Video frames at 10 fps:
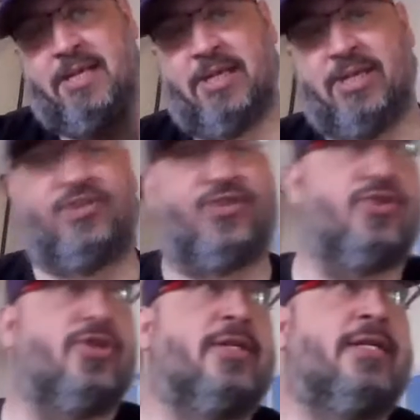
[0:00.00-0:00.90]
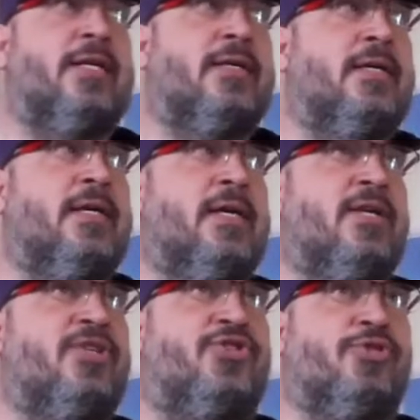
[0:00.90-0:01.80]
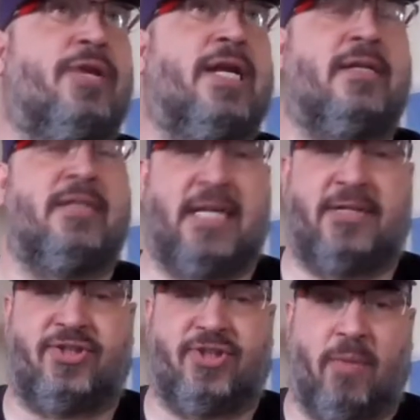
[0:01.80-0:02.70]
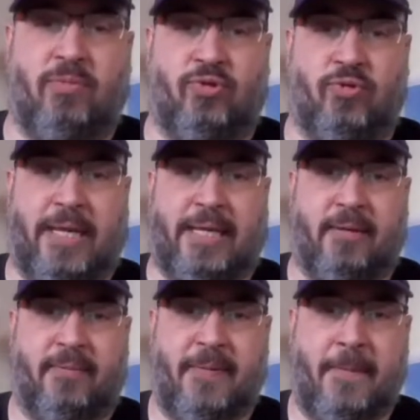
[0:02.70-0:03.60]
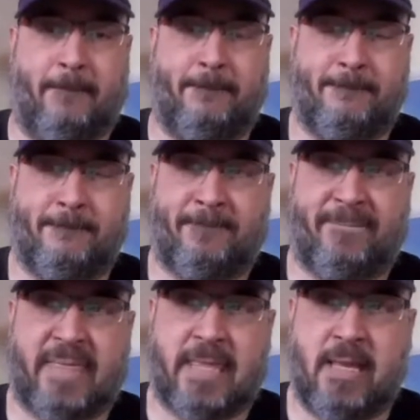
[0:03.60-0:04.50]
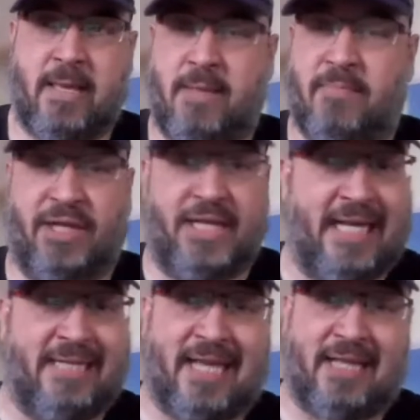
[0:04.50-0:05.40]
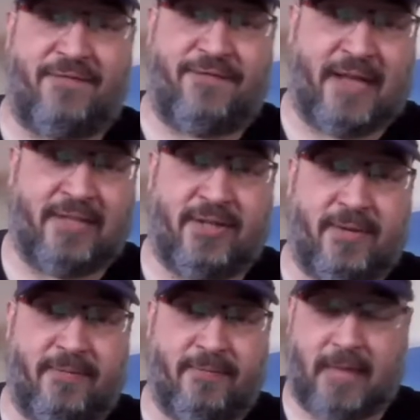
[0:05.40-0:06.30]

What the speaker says: his shooting needs some tweak, but he's a defensive